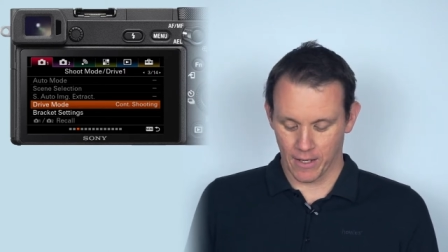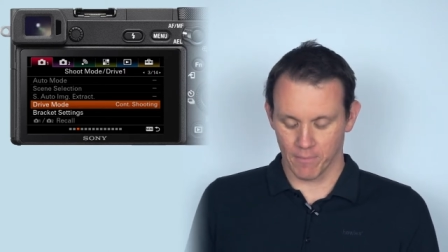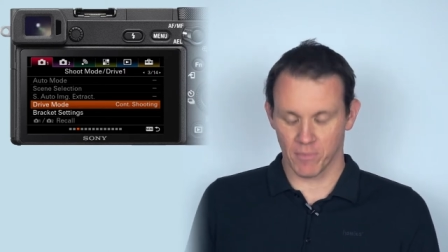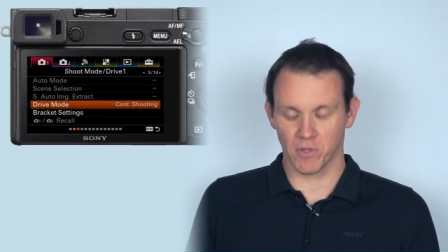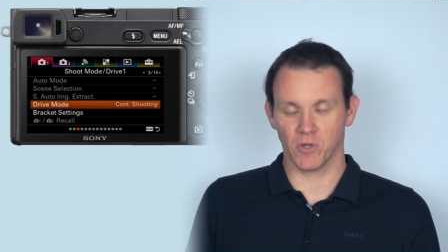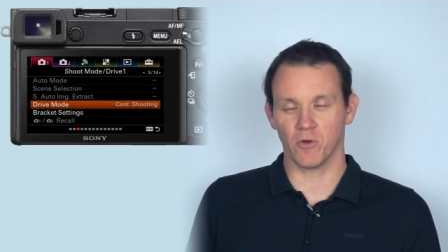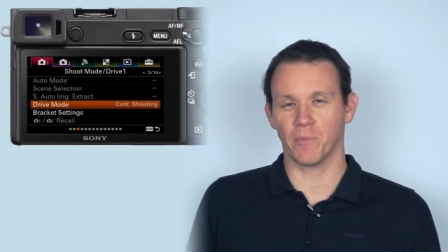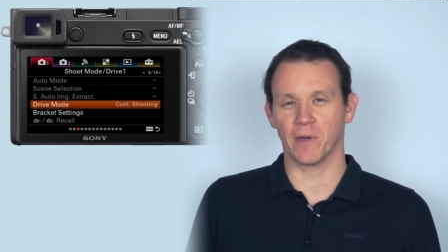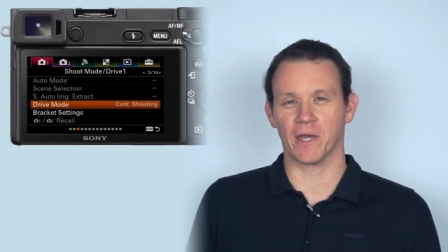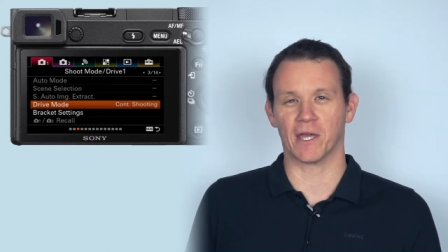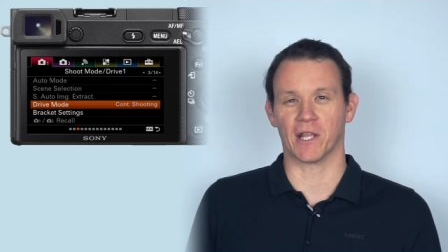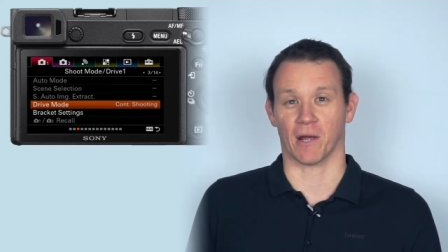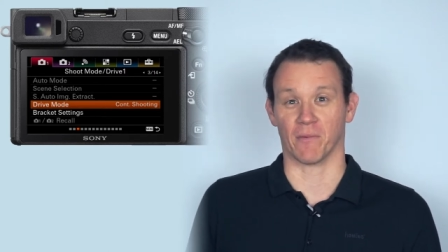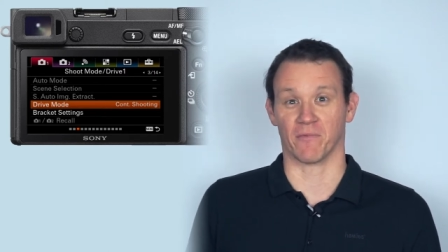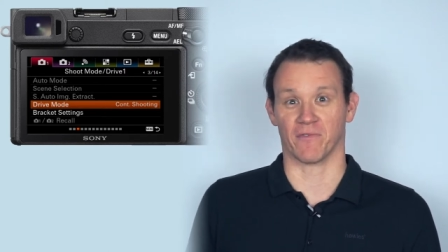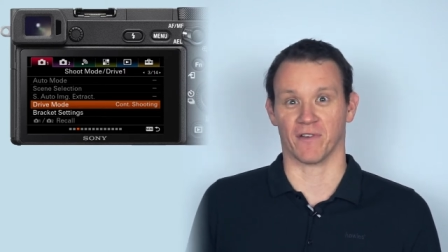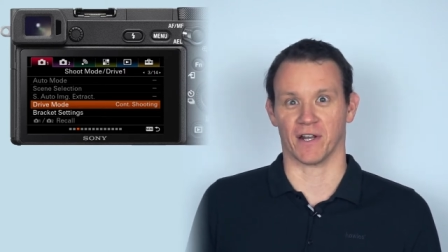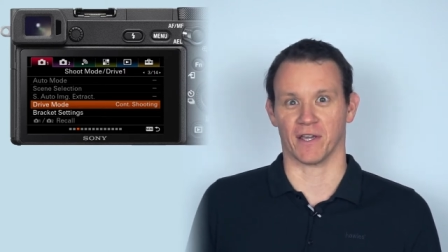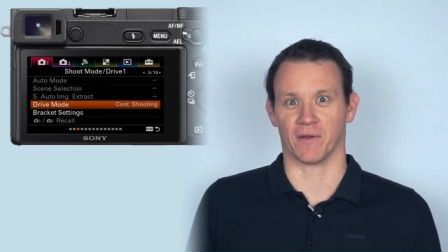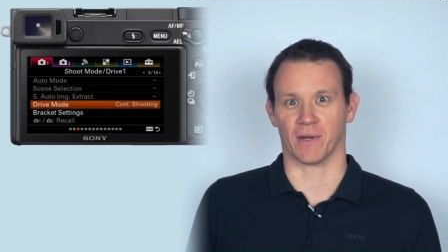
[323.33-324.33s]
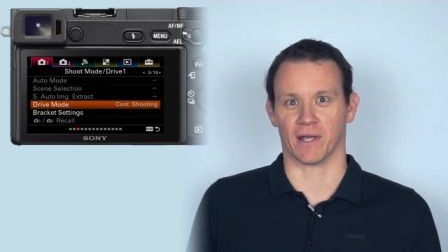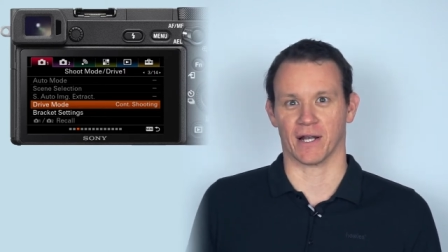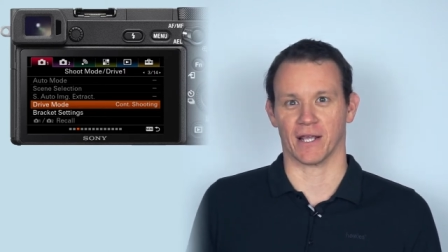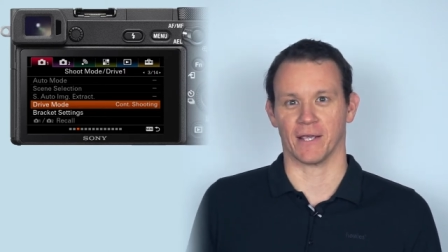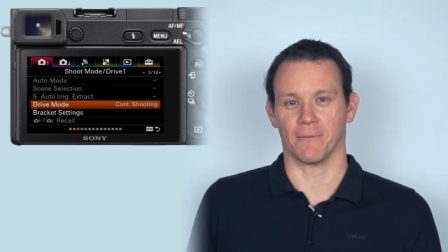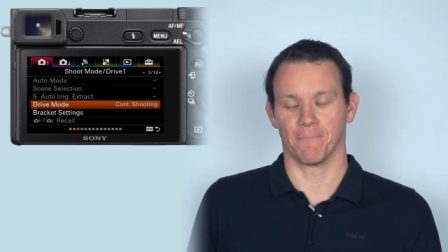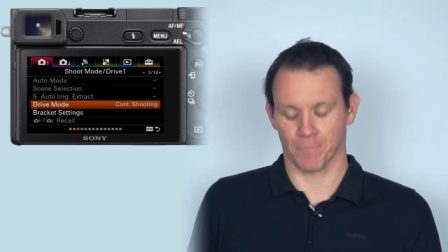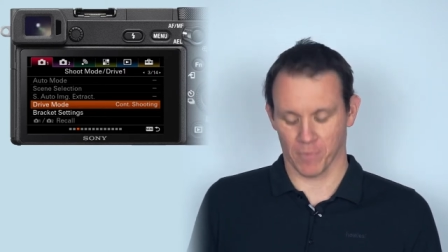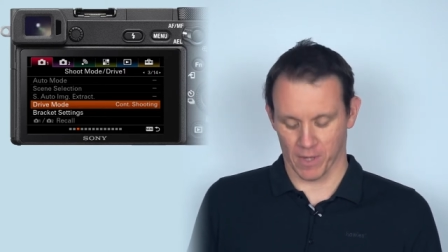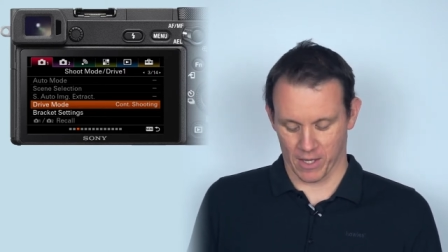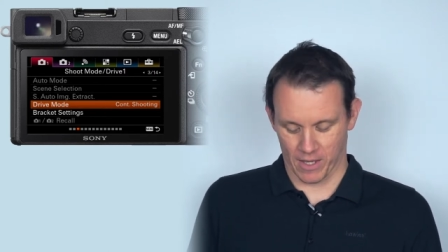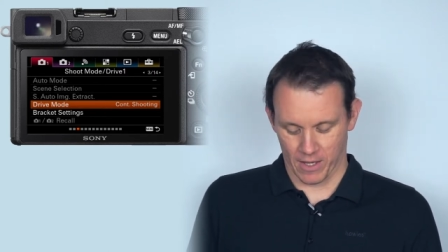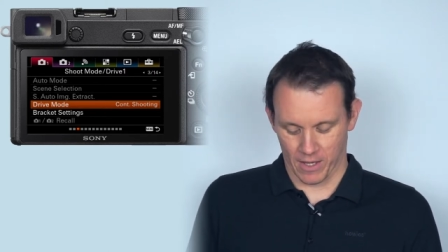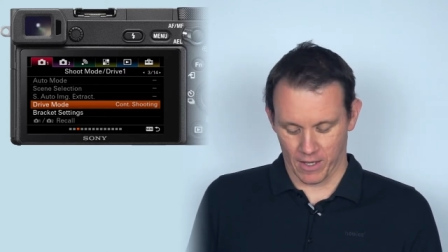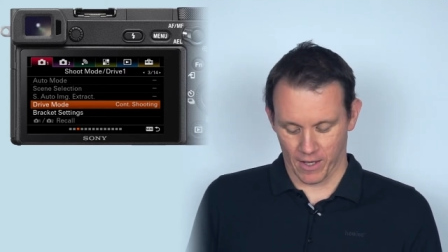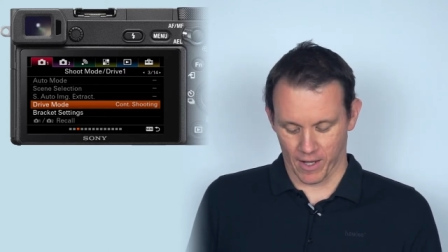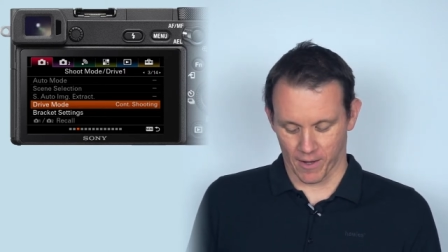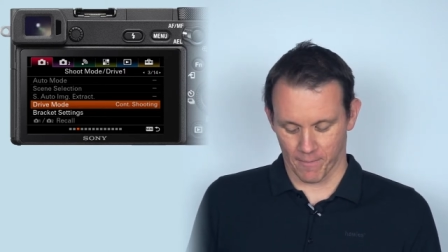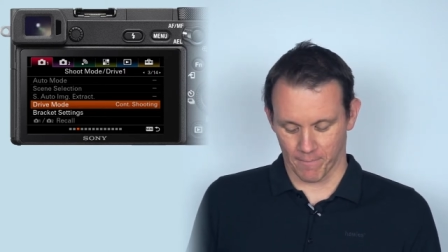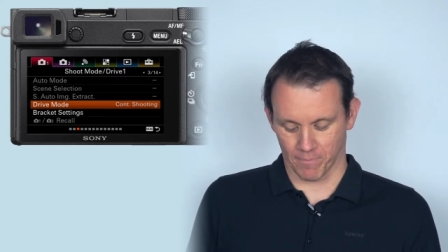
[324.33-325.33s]
But you'll pick it up fairly quickly.
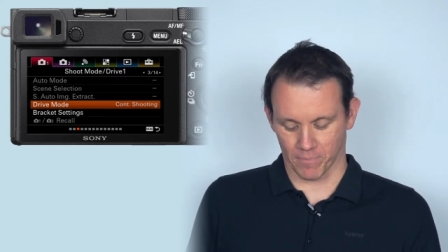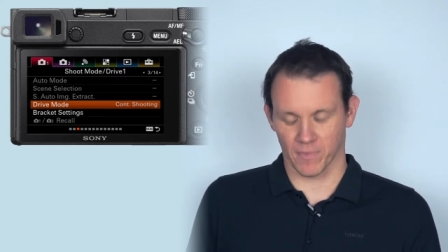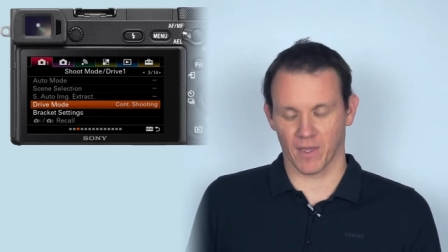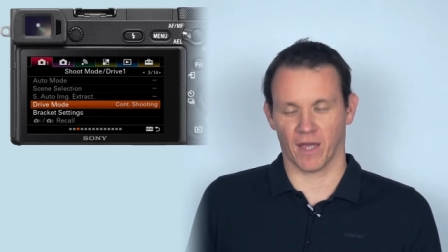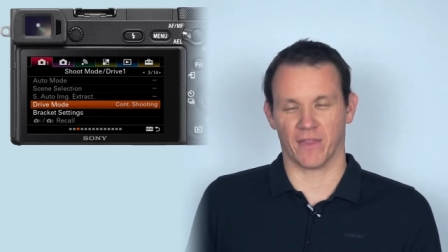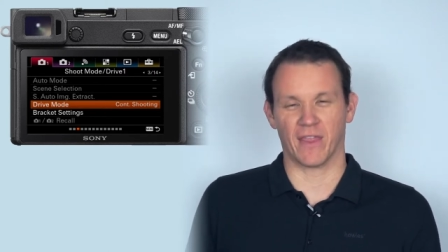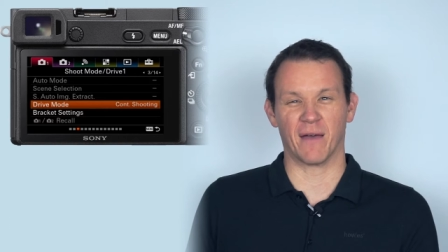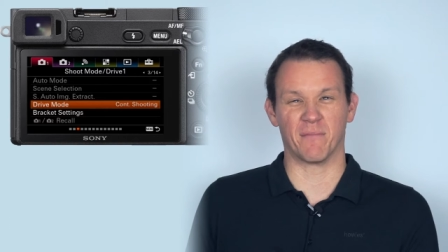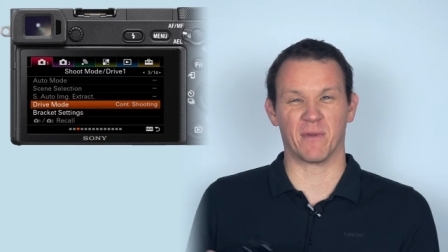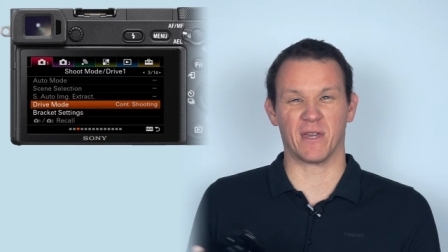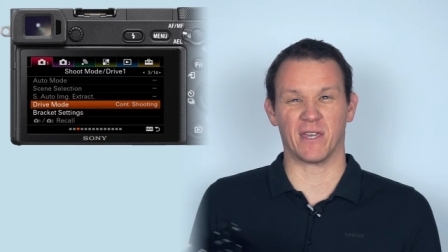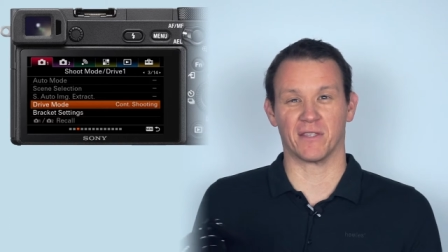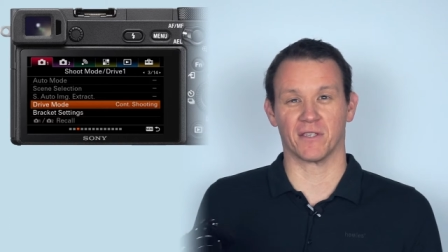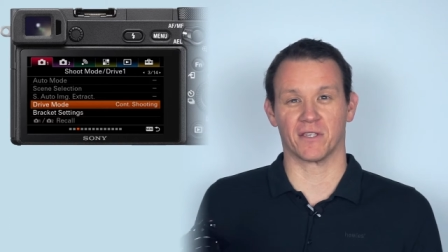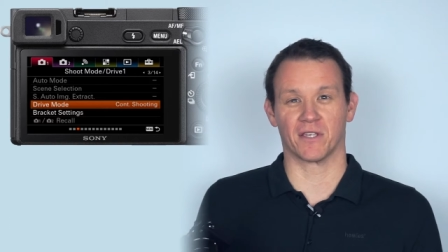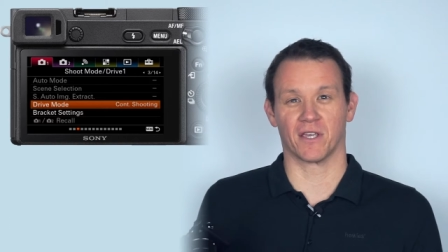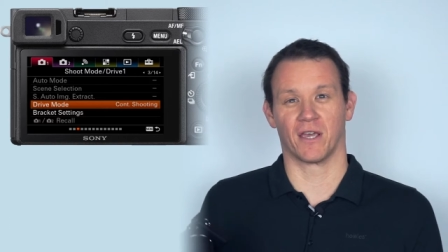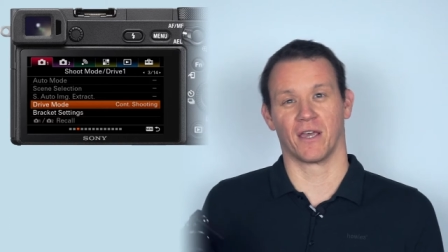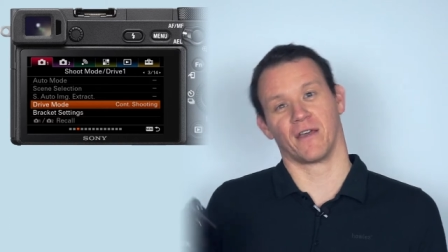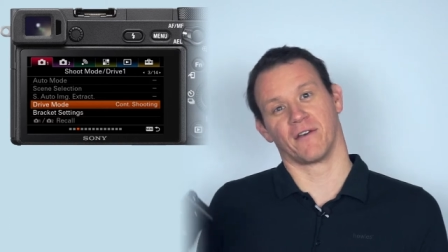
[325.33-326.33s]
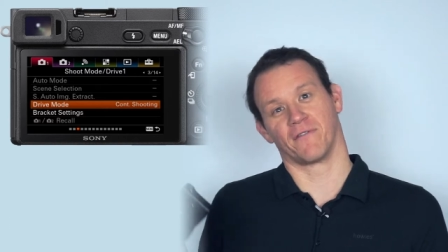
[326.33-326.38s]
Um, and that means,